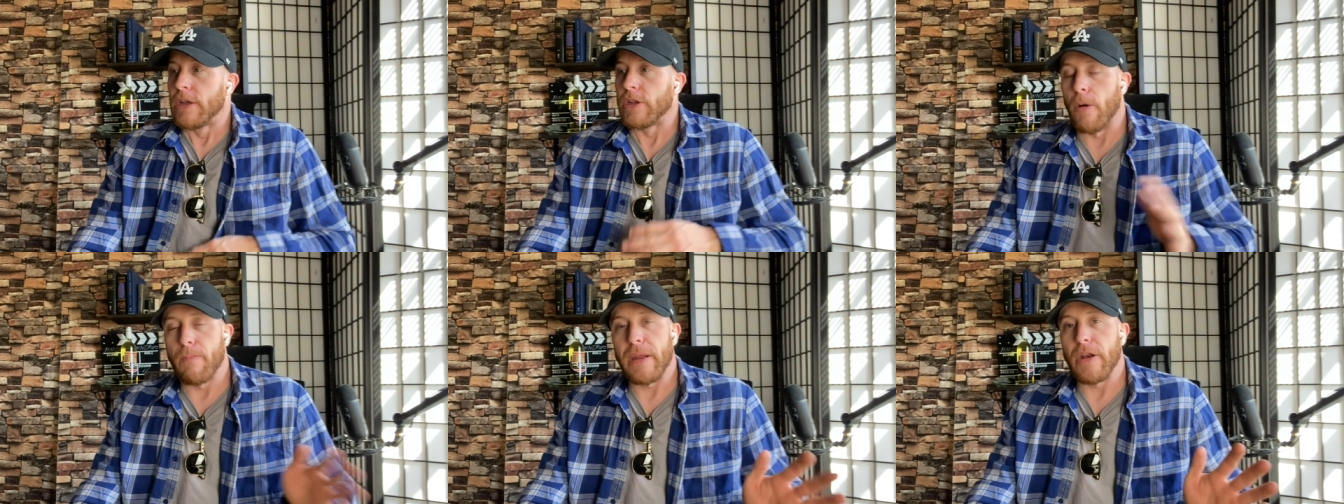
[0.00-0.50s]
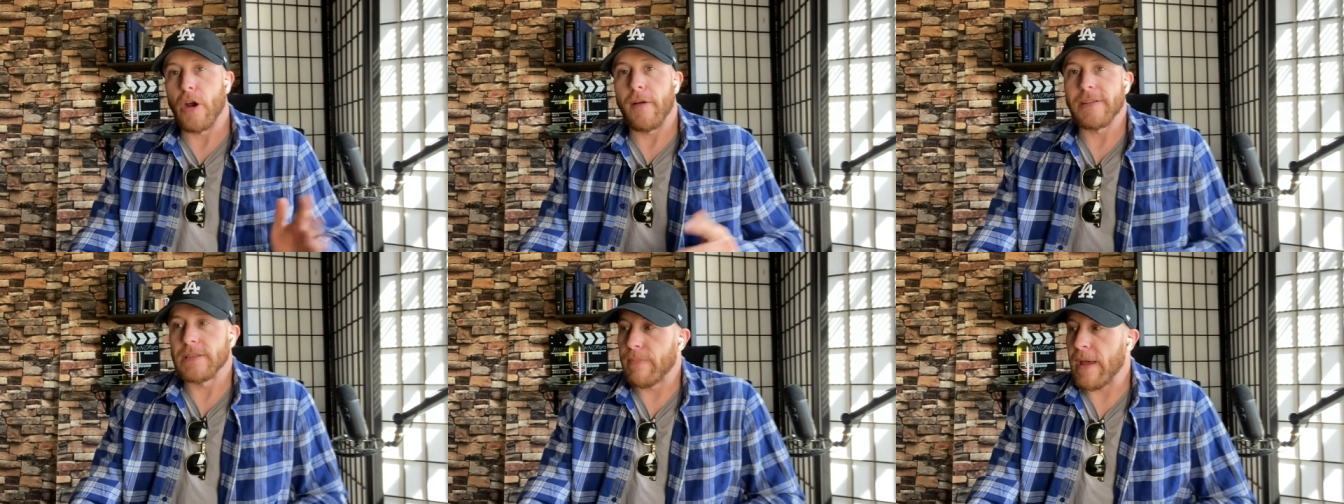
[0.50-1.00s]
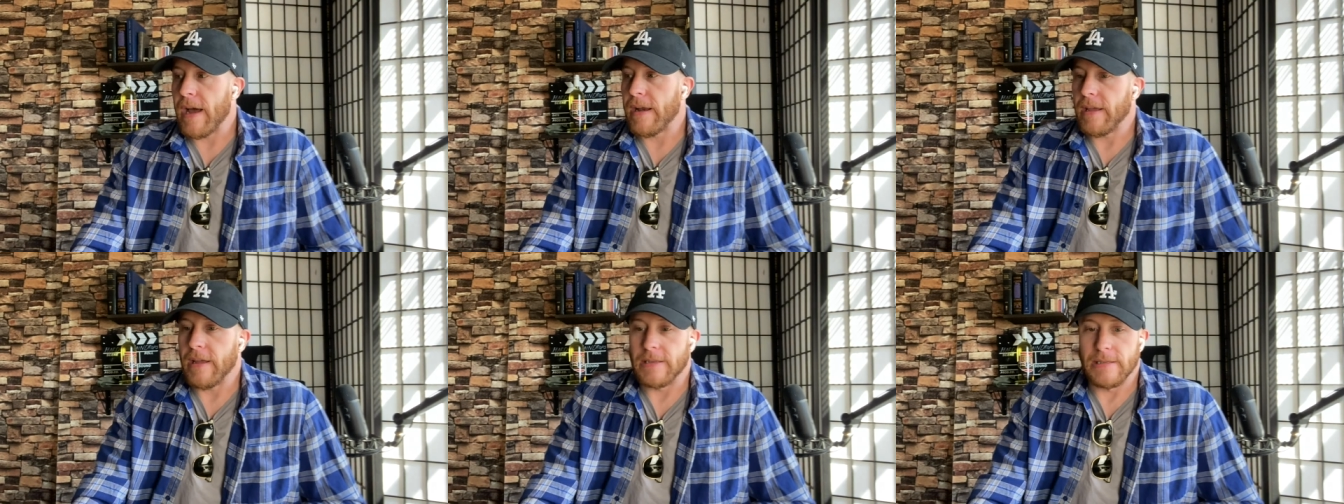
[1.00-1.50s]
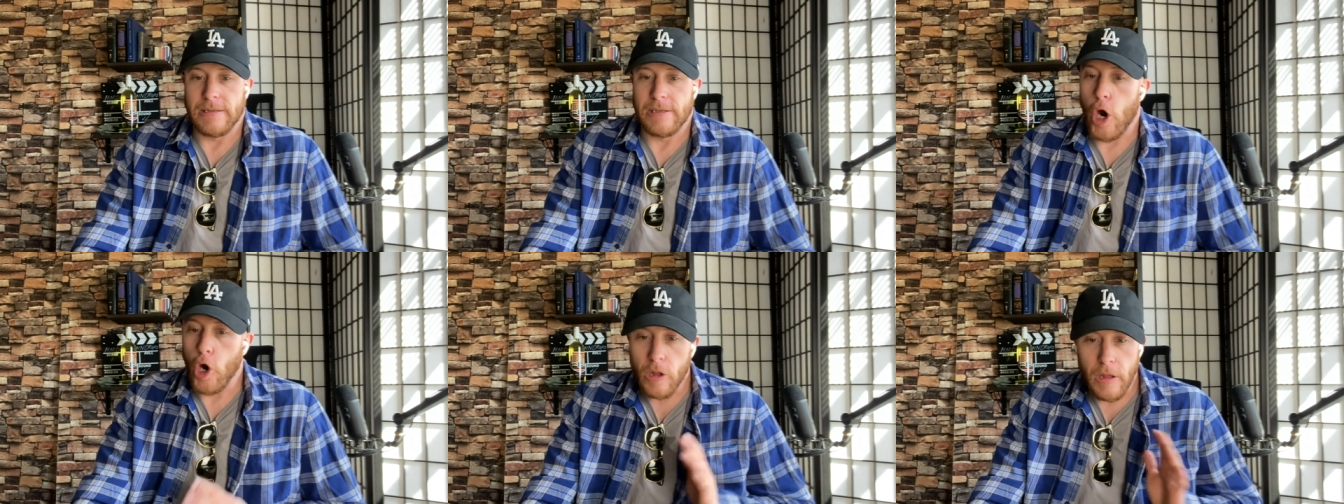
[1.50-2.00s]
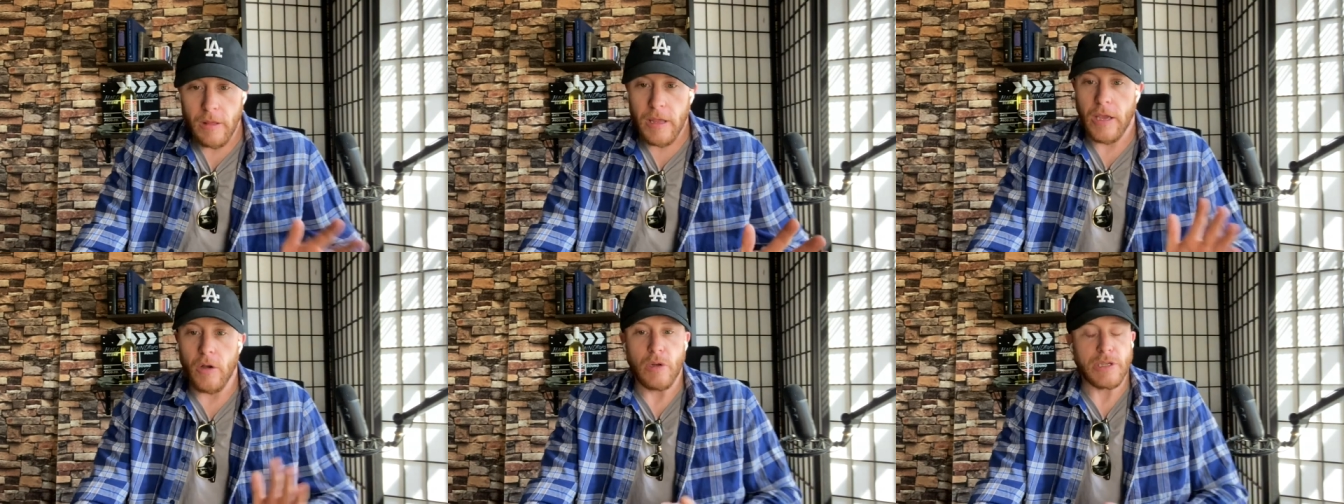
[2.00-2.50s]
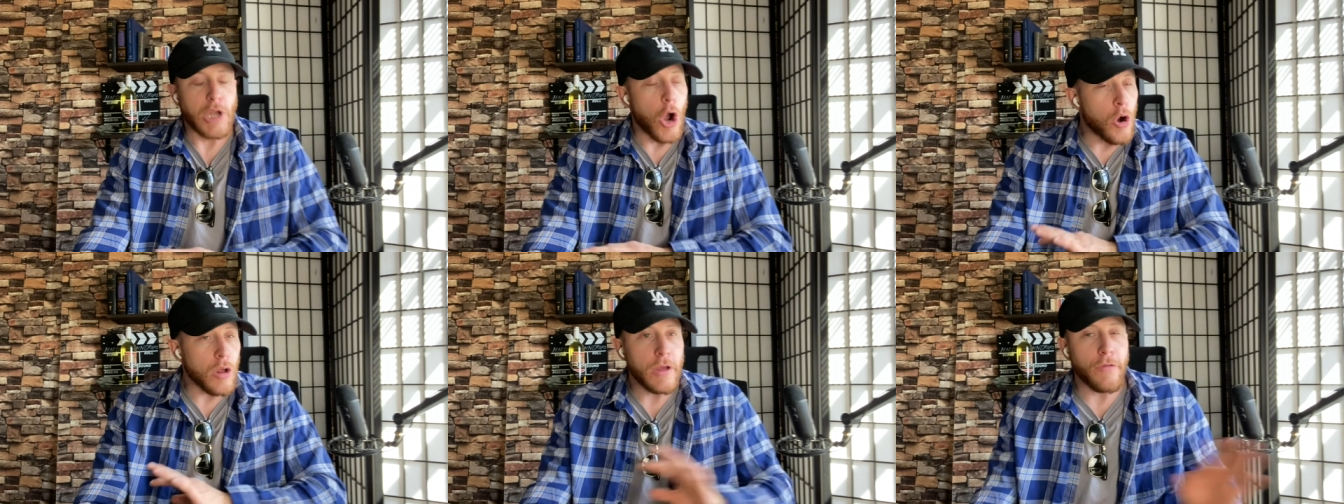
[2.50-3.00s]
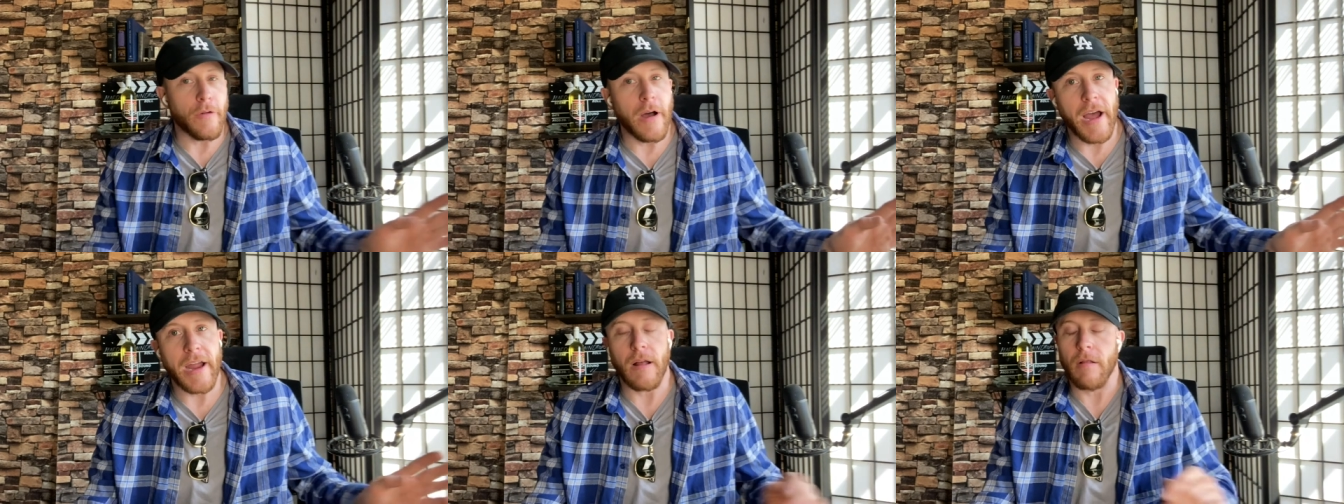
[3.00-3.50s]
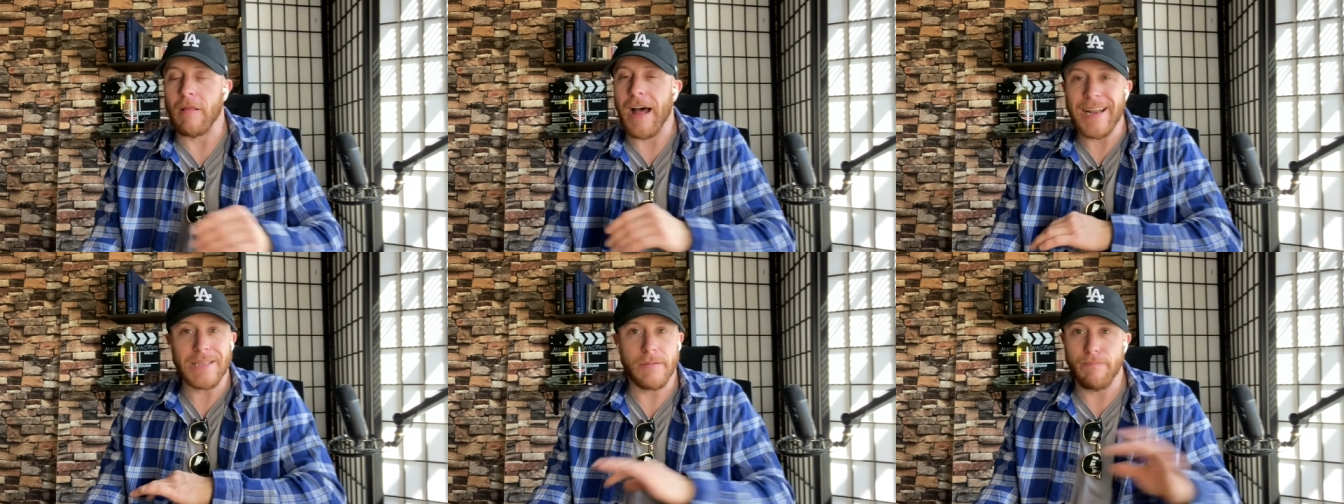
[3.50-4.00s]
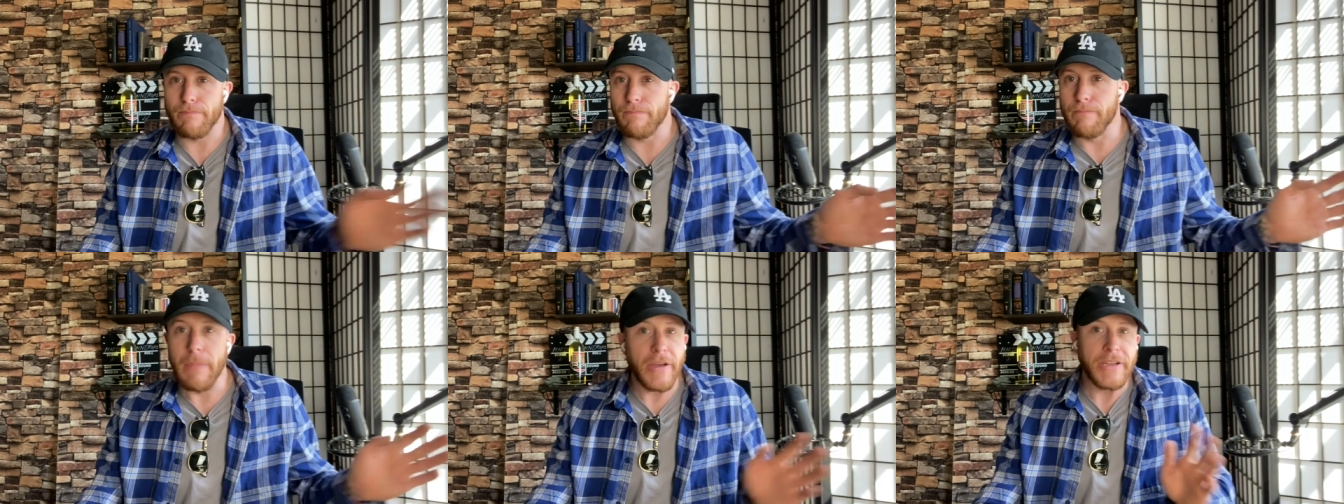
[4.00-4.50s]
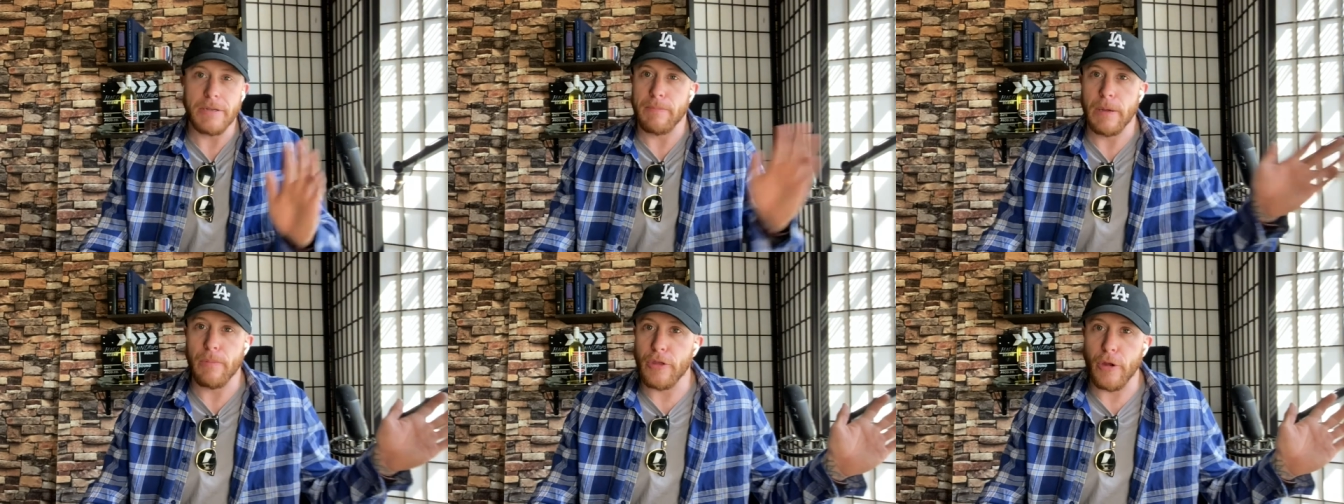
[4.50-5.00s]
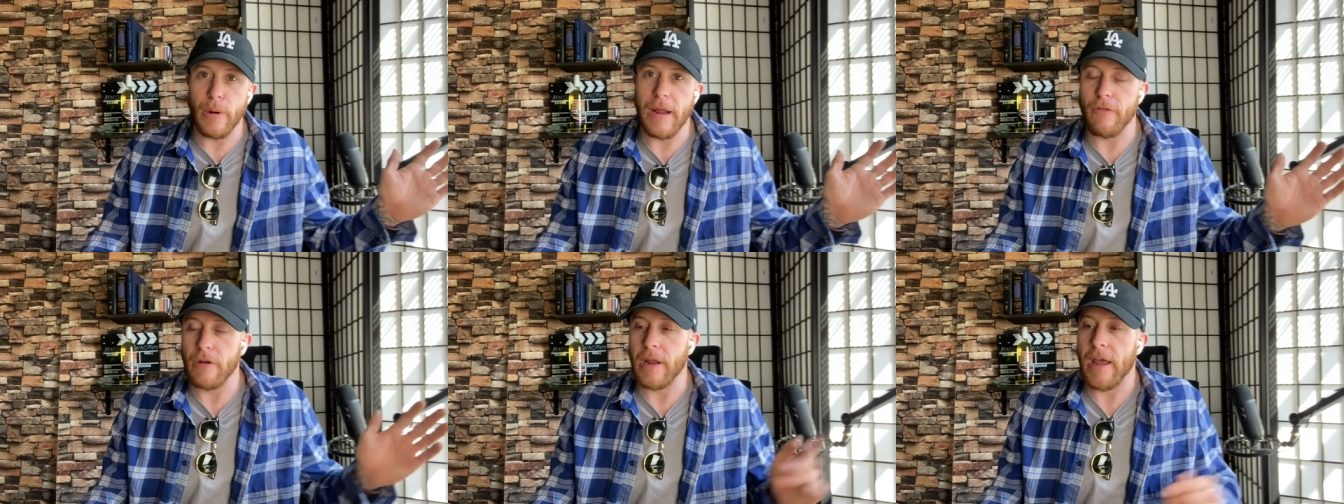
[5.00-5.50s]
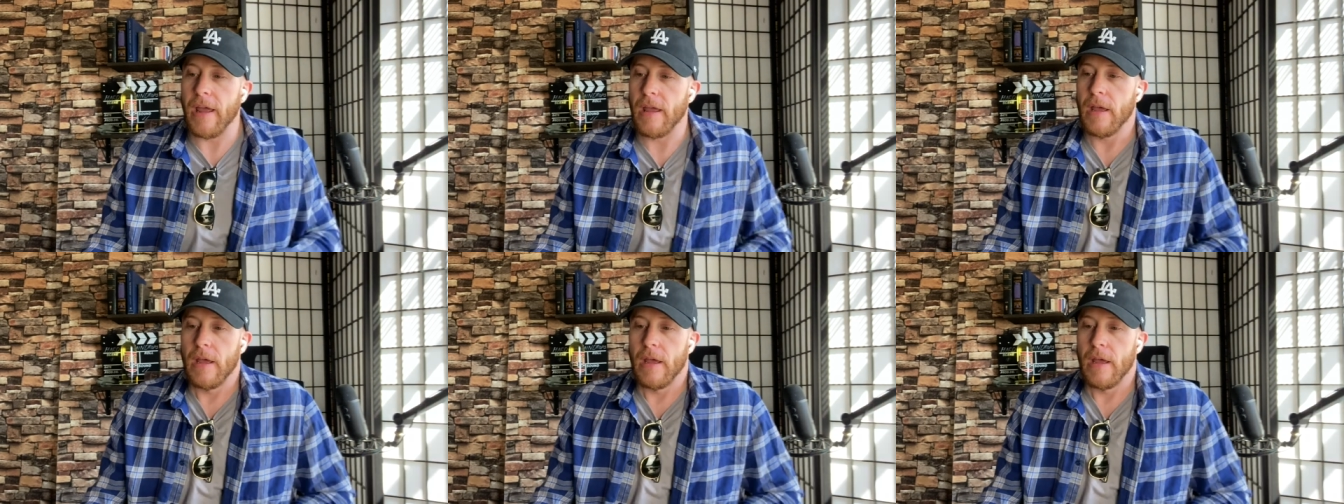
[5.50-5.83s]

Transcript: Don't be nervous about it. It's totally legal, it's totally fine. Lots of millions of people do it every day